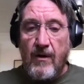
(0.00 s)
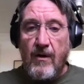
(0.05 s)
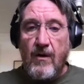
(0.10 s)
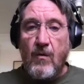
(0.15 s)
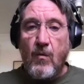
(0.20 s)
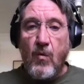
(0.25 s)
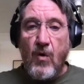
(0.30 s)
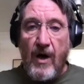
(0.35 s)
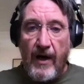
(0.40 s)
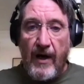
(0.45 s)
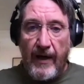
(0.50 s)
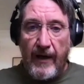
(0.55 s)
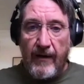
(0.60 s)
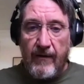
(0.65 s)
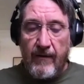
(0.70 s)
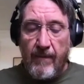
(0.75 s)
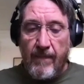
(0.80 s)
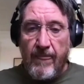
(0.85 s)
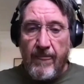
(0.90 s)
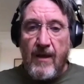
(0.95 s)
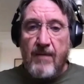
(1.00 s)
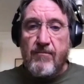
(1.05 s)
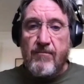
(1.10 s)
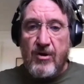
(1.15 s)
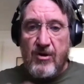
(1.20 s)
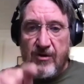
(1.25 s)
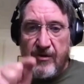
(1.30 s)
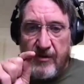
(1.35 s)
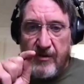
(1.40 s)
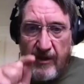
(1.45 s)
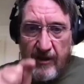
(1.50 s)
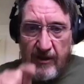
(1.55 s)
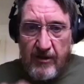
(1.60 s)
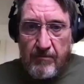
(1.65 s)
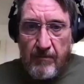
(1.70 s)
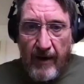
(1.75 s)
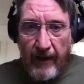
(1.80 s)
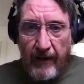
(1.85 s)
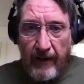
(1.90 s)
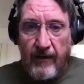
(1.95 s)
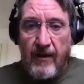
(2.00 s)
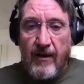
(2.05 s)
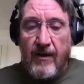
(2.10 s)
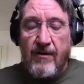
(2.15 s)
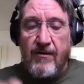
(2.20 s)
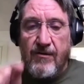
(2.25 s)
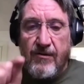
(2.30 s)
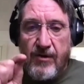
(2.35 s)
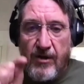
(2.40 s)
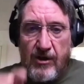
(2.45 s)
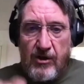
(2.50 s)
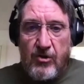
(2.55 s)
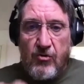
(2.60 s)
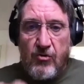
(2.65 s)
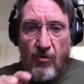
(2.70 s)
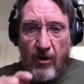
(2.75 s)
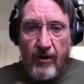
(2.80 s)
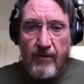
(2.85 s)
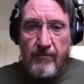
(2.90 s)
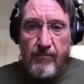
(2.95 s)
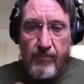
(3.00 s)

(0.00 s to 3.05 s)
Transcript: Why? Because this Johan